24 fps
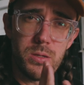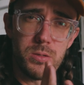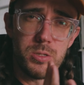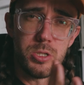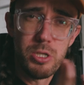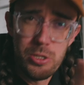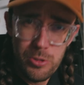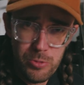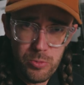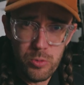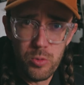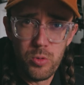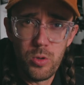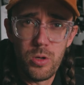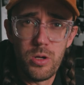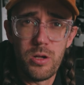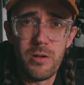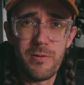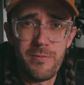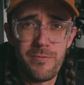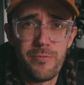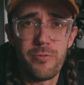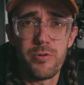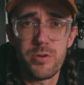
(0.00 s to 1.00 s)

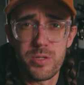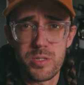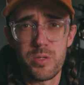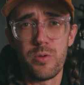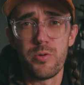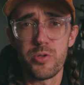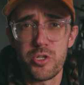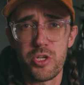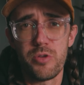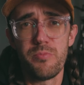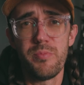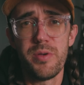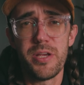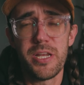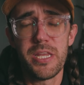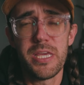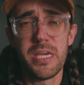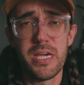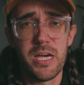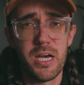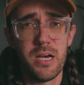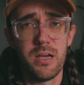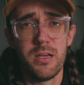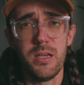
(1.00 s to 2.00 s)
tool for social
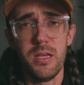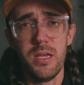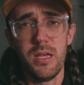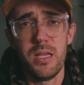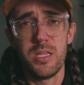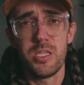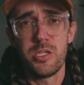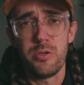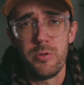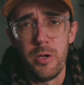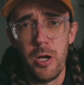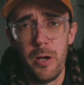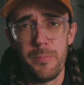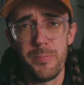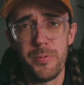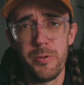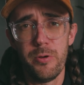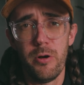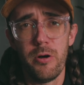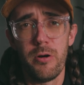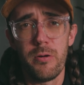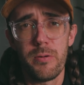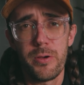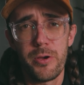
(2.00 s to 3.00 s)
media to help you
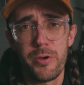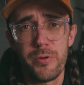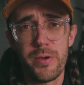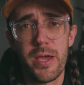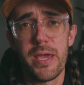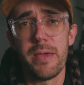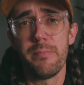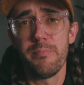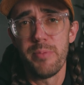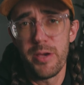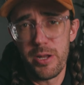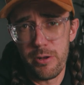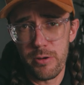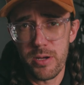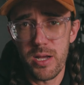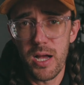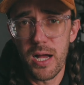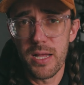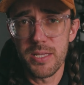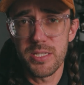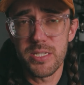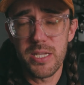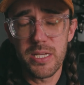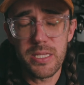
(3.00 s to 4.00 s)
all create better
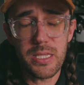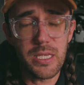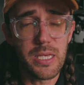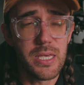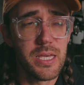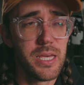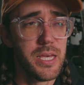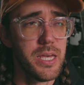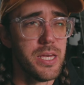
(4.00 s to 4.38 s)
content.